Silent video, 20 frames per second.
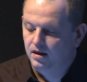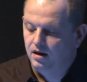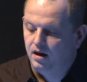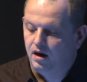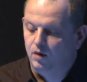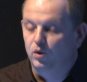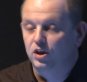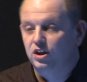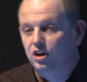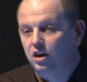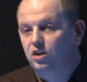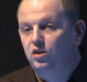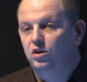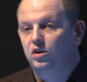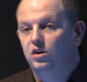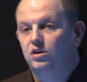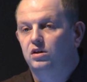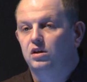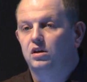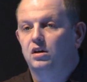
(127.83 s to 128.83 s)
I wish I
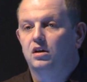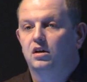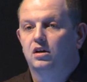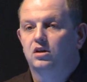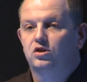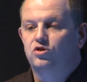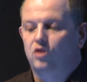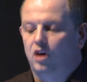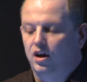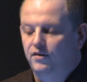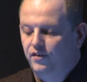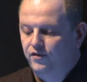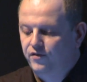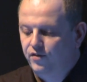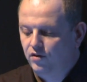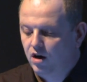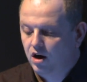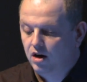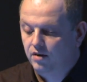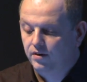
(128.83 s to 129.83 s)
could drive a
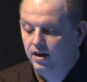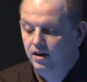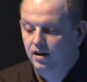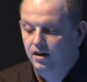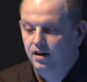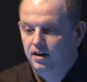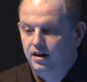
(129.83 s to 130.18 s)
Ferrari.